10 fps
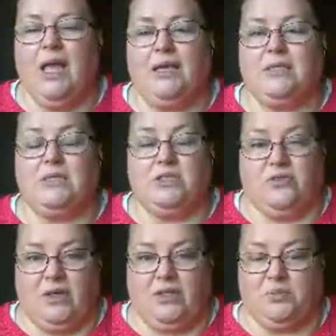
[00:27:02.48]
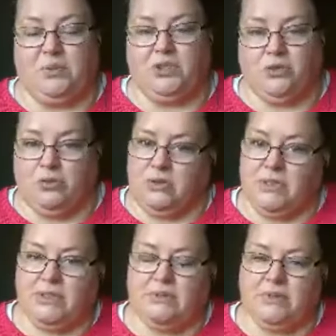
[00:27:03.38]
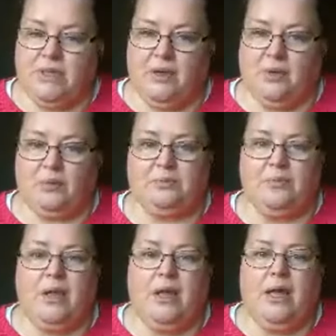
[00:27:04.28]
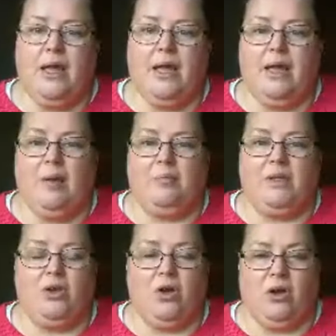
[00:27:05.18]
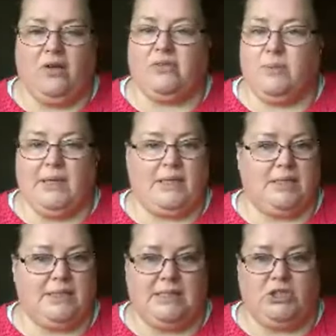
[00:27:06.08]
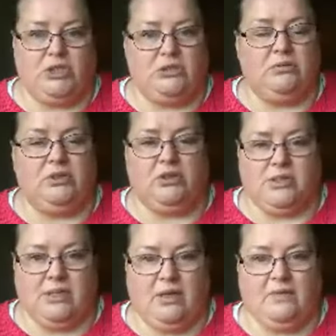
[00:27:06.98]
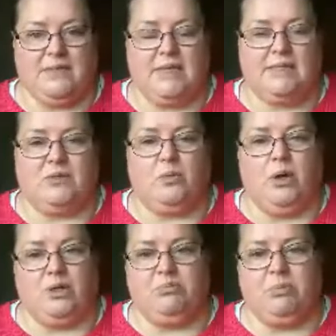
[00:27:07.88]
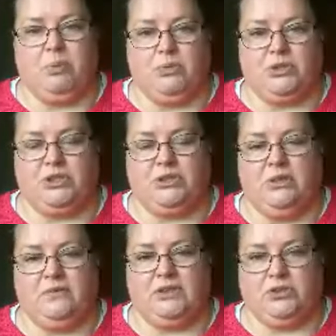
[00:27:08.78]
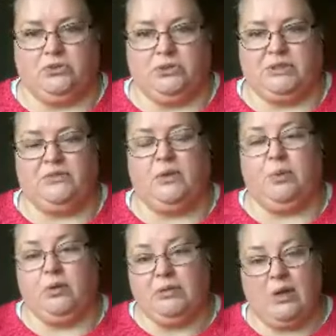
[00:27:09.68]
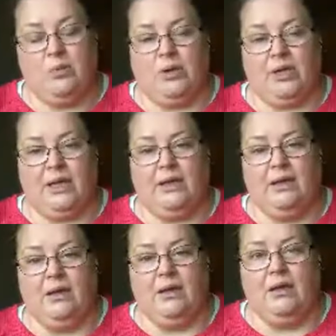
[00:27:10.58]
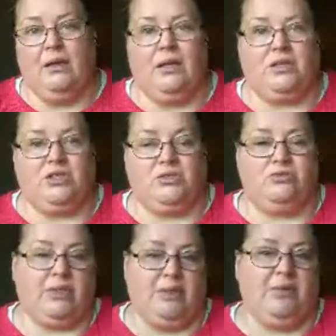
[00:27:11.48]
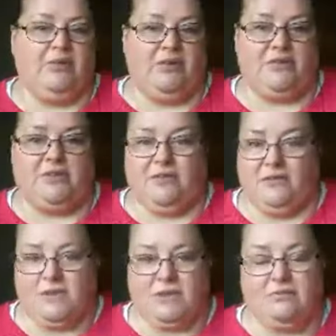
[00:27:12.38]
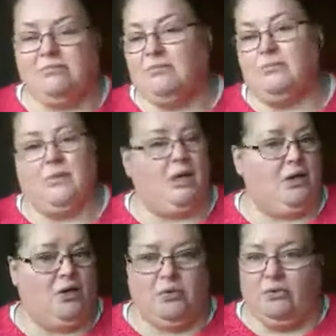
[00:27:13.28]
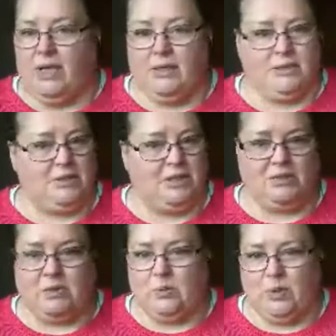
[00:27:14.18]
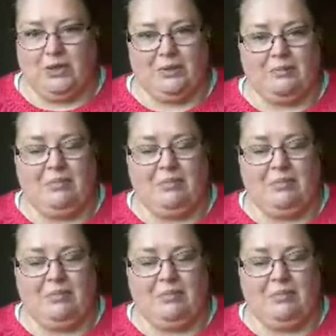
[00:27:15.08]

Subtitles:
is to divide up the chores. Now, you're going to have to make that decision yourselves as to what proportion of the chores. If you're both out working, it should really be 50-50. I know in reality that doesn't work.